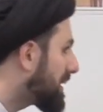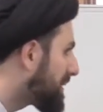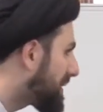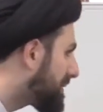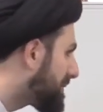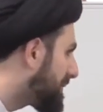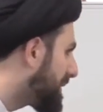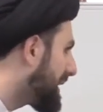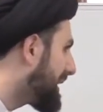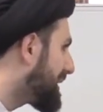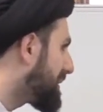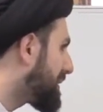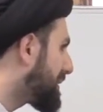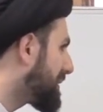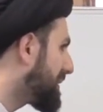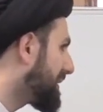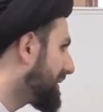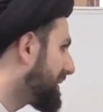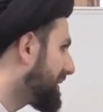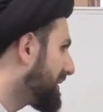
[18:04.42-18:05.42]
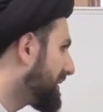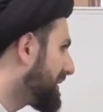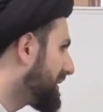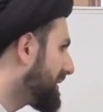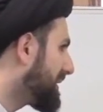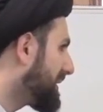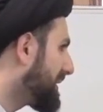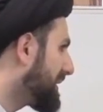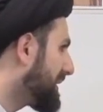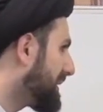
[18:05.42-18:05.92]
the faith.
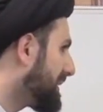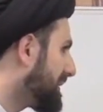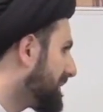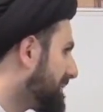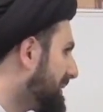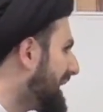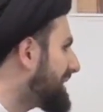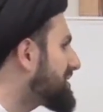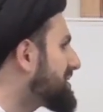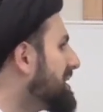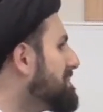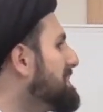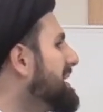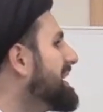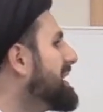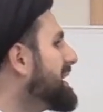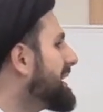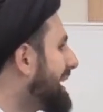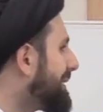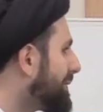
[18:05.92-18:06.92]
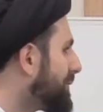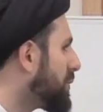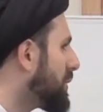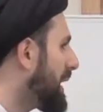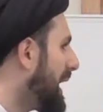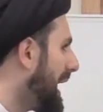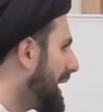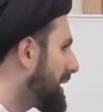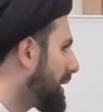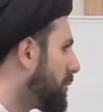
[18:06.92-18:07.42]
That's the meaning of
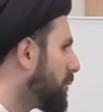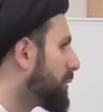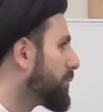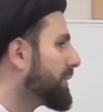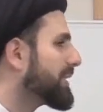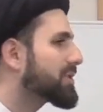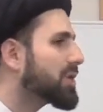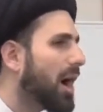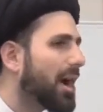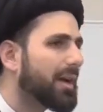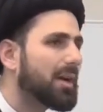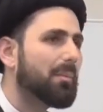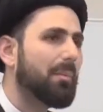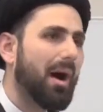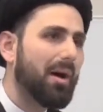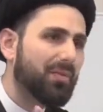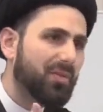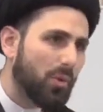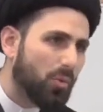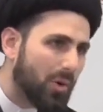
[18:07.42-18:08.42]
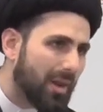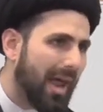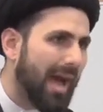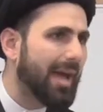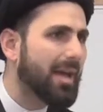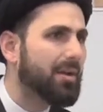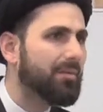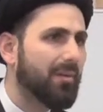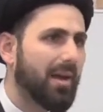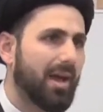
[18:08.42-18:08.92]
wilayah. When we talk about the
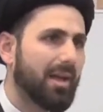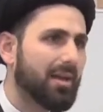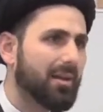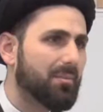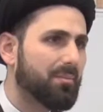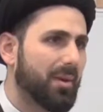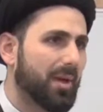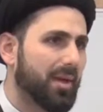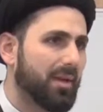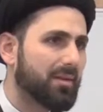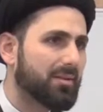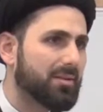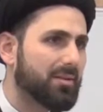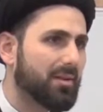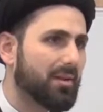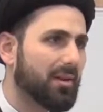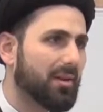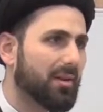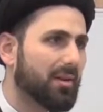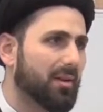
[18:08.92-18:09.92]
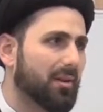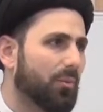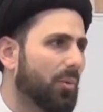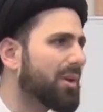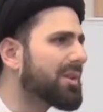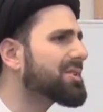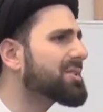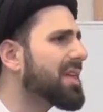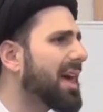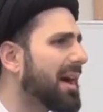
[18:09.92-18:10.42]
wilayah of Ahlul Bayt, what
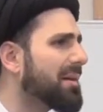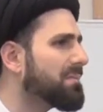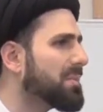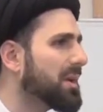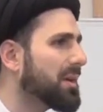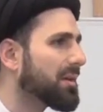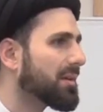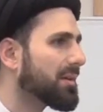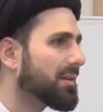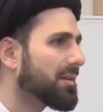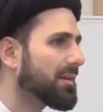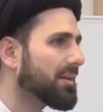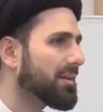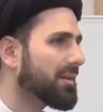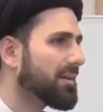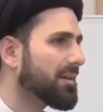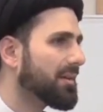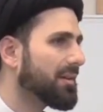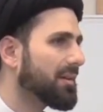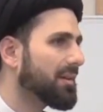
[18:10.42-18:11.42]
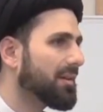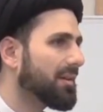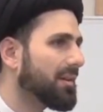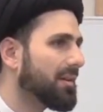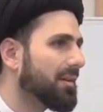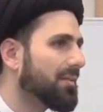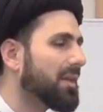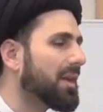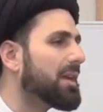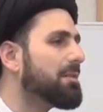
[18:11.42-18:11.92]
does that mean?
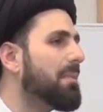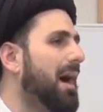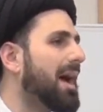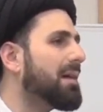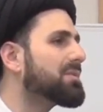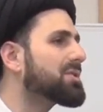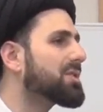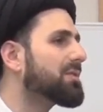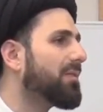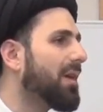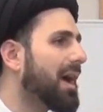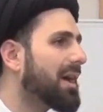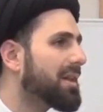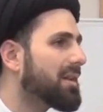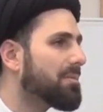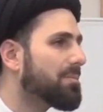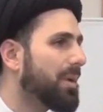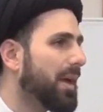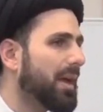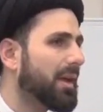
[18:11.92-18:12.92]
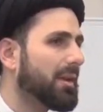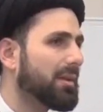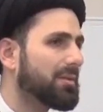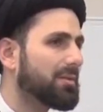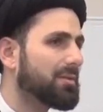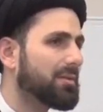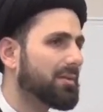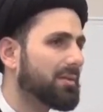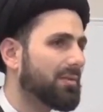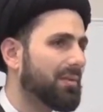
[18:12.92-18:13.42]
The Imams of Ahlul
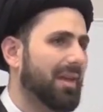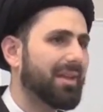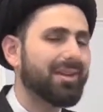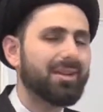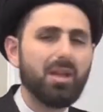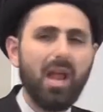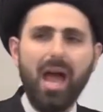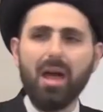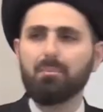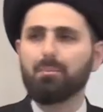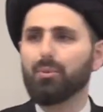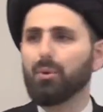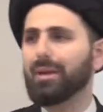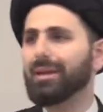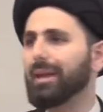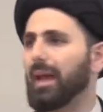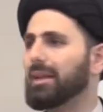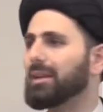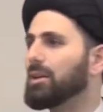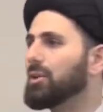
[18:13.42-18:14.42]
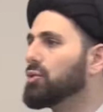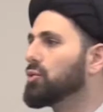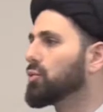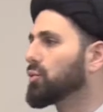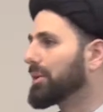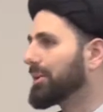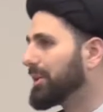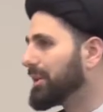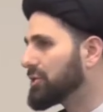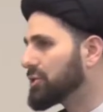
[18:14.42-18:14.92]
Bayt, they did not bring any new
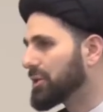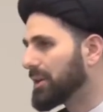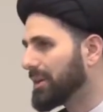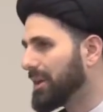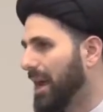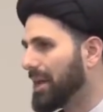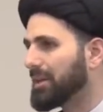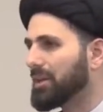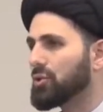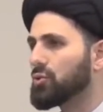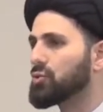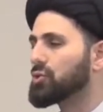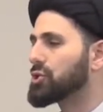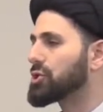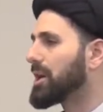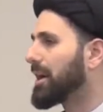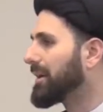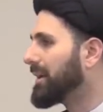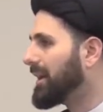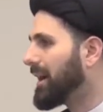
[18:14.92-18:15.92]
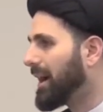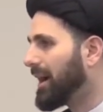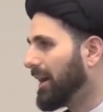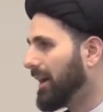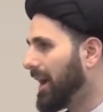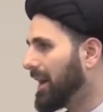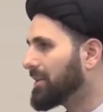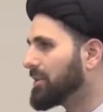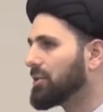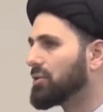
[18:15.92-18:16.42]
religion, any new
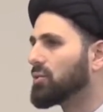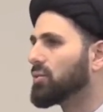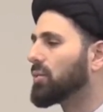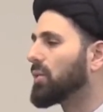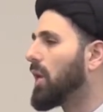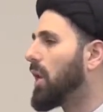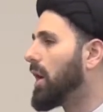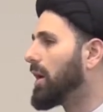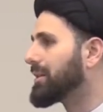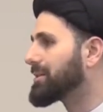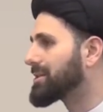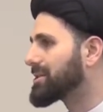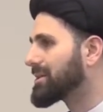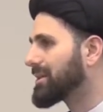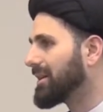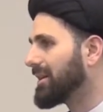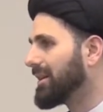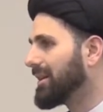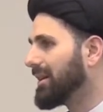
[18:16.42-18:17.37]
sharia, any new laws.